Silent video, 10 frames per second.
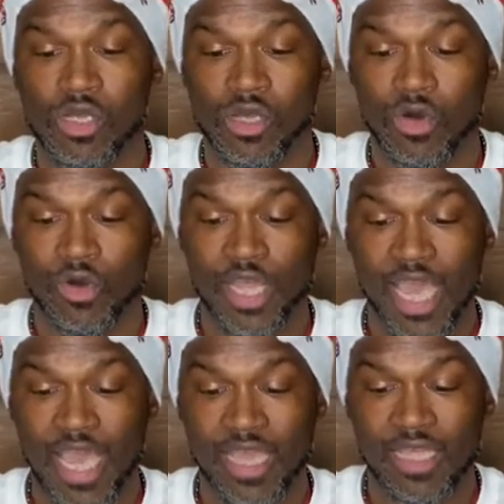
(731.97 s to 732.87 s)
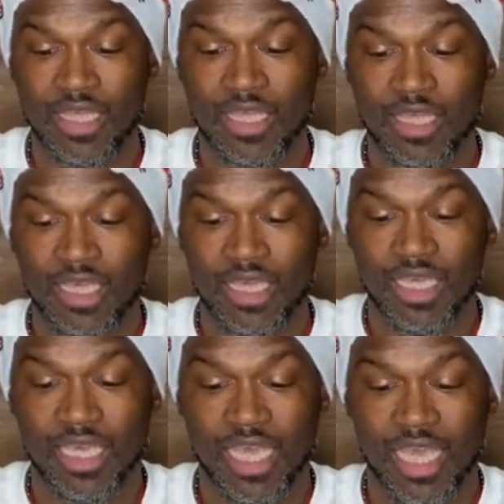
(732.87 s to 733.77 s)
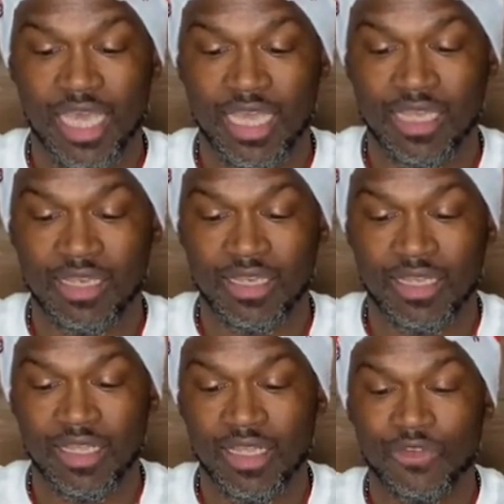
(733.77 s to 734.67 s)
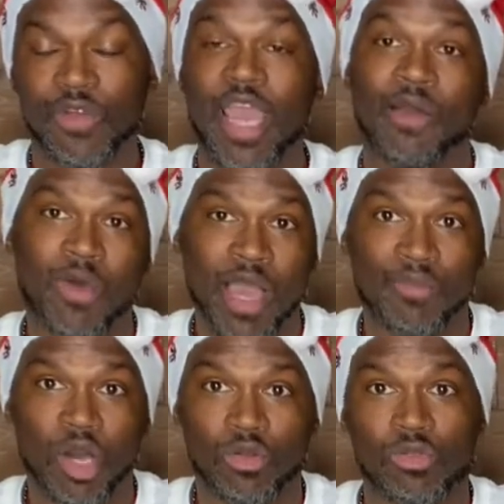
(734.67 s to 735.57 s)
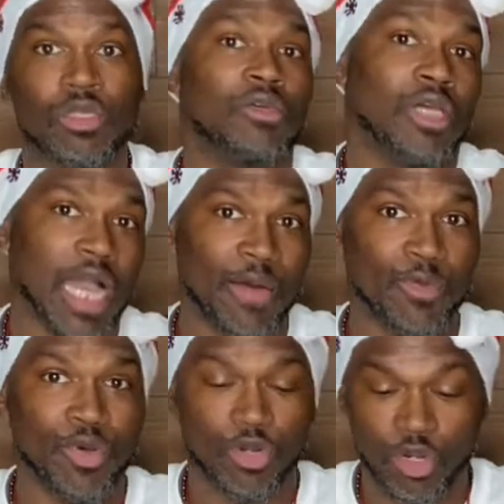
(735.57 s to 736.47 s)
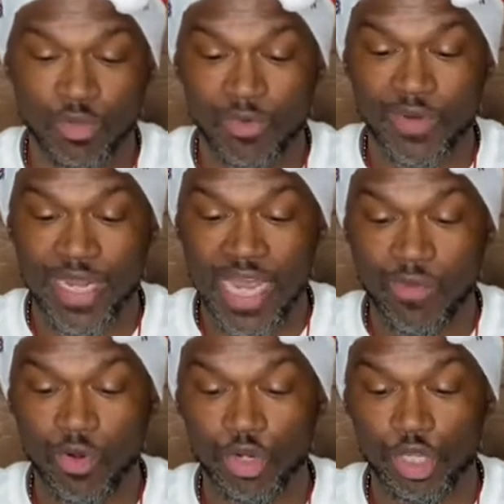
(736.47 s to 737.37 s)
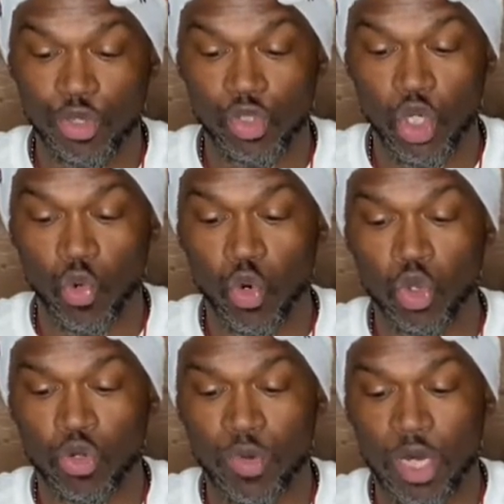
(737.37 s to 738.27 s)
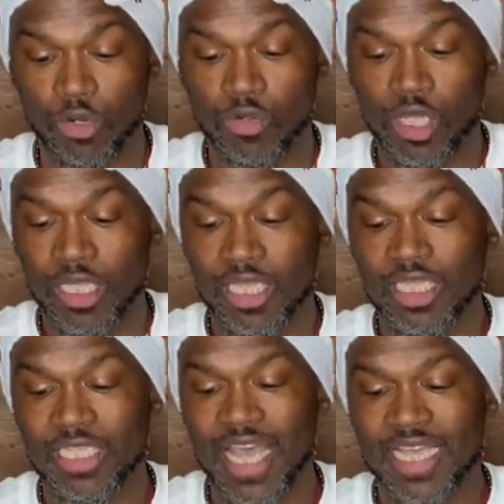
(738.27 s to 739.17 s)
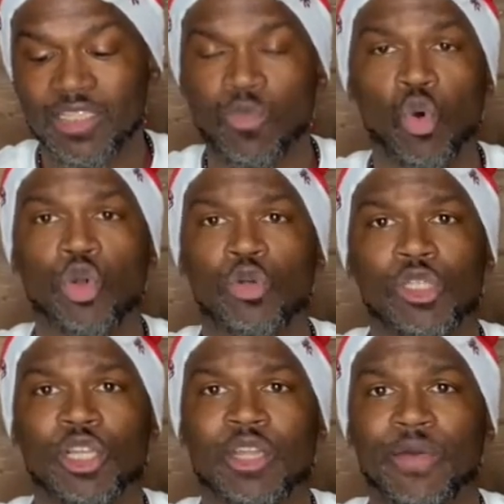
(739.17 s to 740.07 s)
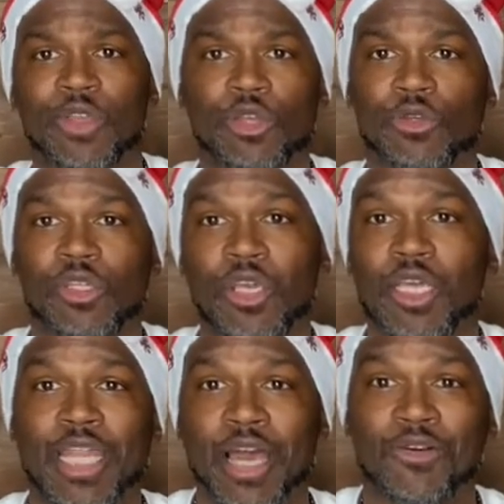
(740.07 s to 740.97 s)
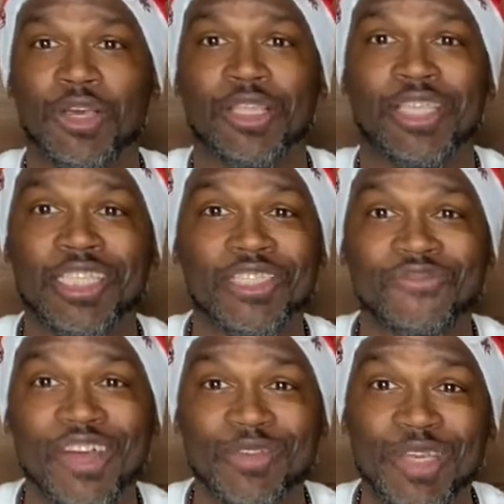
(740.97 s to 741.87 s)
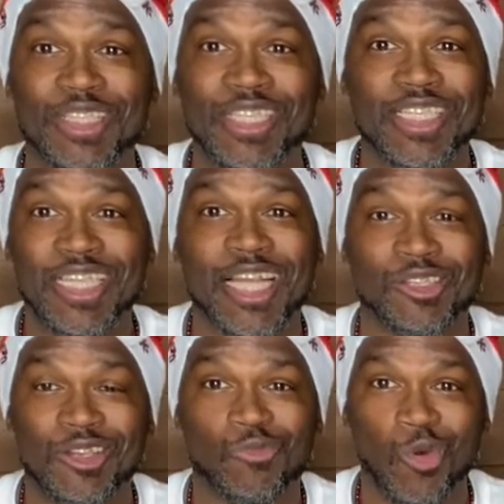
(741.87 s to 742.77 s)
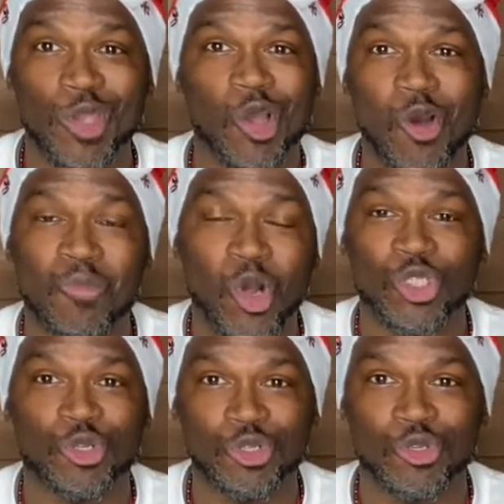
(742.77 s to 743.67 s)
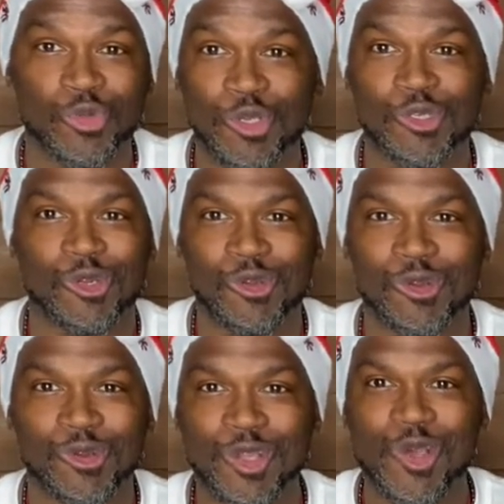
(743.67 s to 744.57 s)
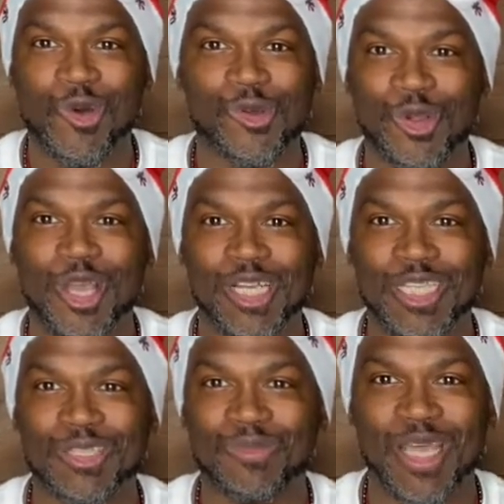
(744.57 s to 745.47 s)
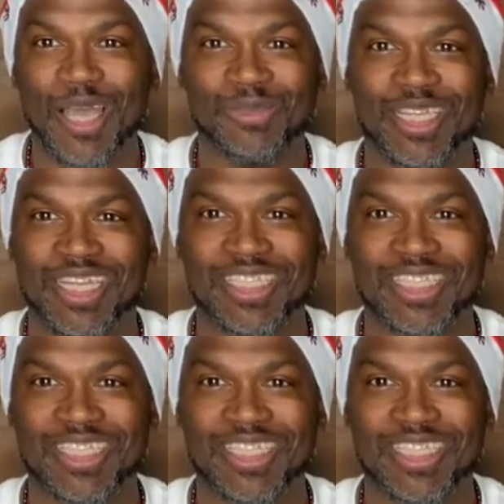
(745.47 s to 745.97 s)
on a hat, and if we had wine bottles, I will put it on it, but right now we're going to use a roller bottle that just has some oils in there that we use. Now, this is funny because this is actually what we call monster juice. We use it on our youngest sometimes, and it's